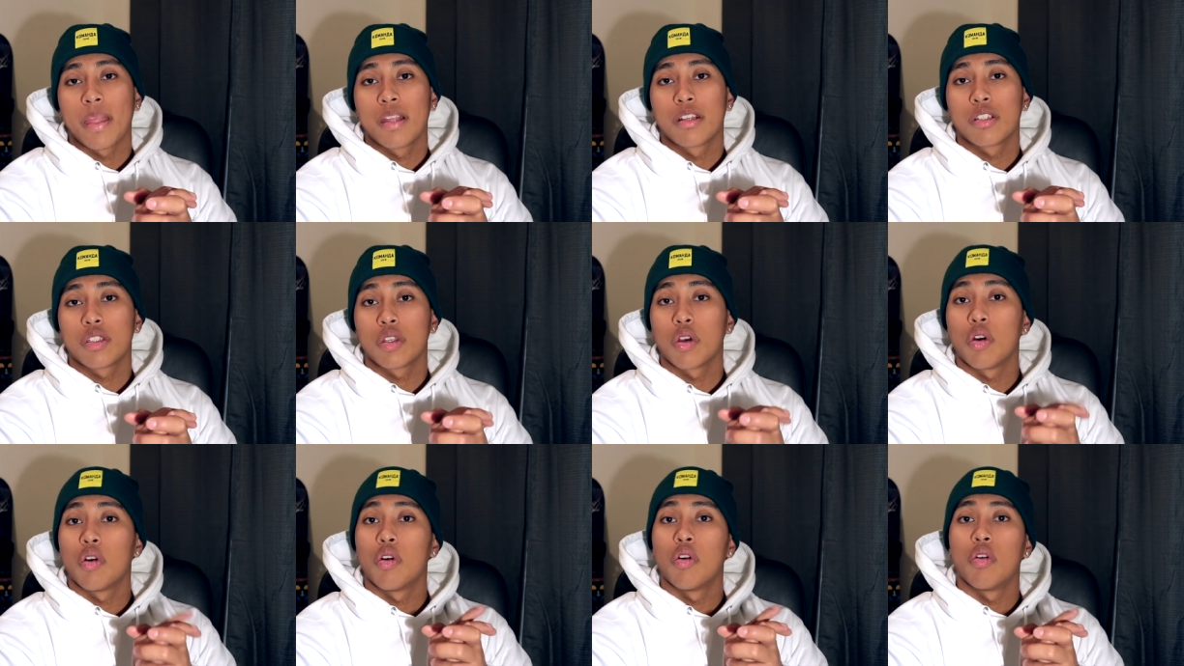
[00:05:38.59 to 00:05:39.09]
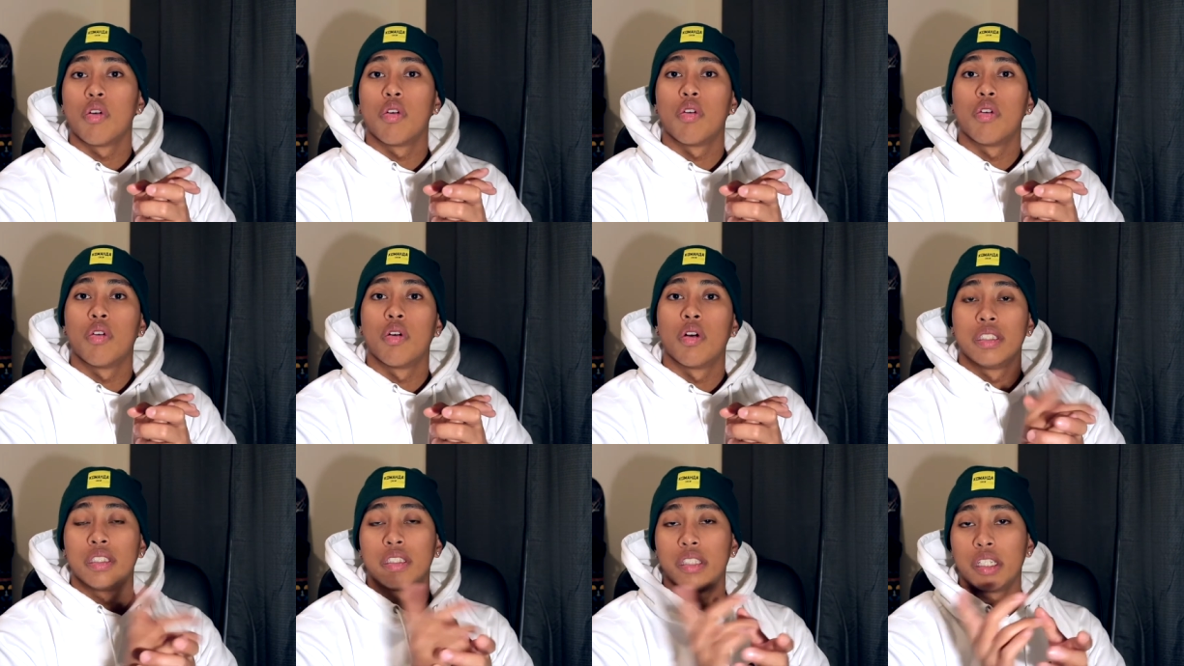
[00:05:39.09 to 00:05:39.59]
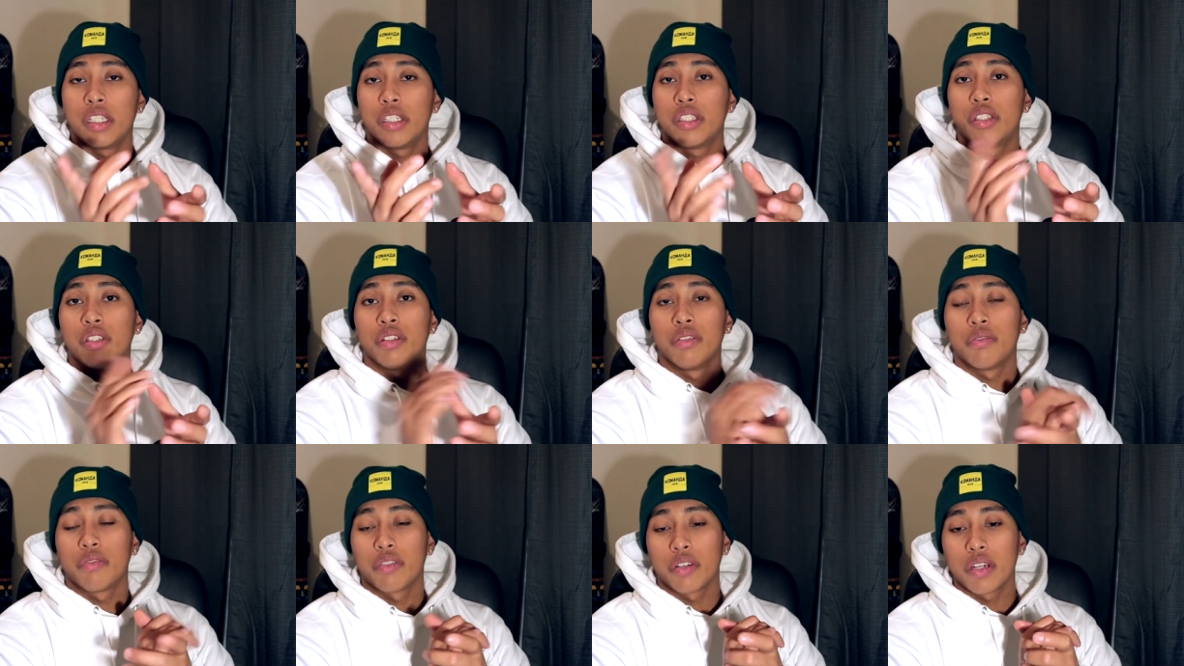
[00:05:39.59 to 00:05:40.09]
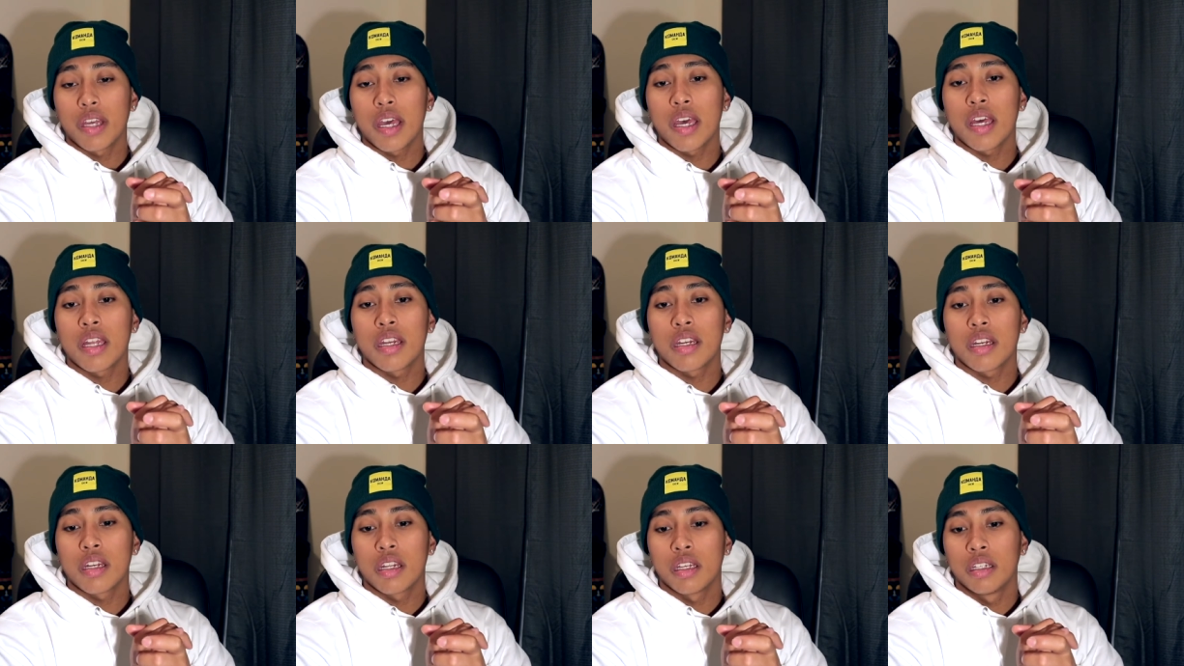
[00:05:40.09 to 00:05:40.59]
So stay tuned for
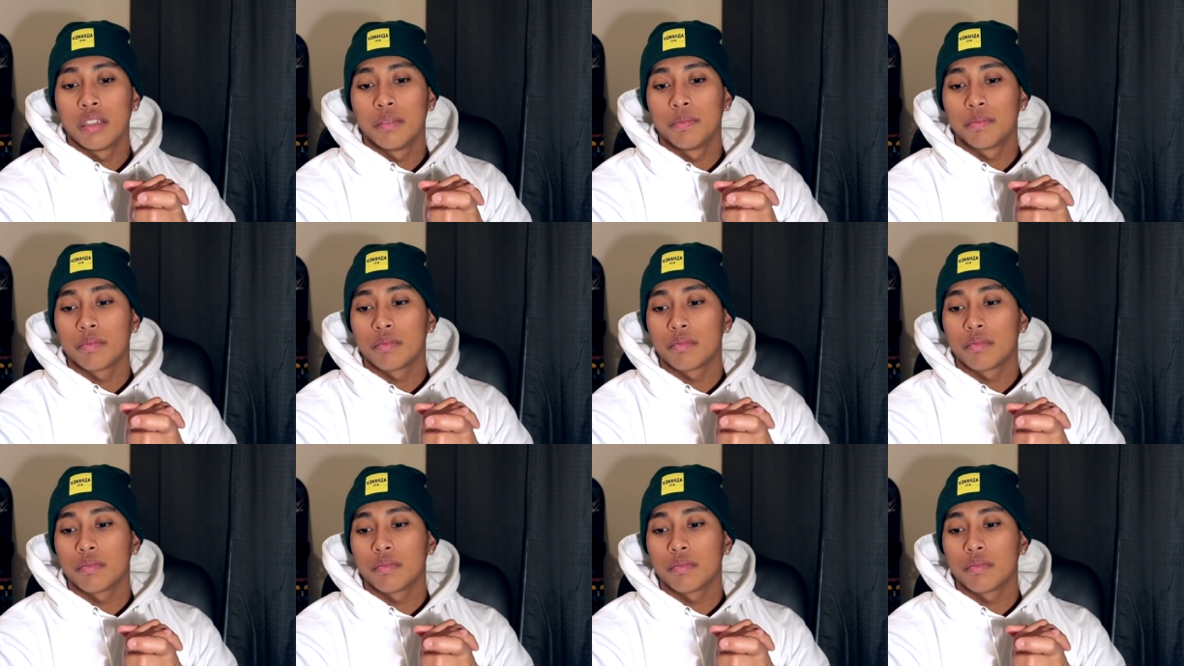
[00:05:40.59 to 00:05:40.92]
that.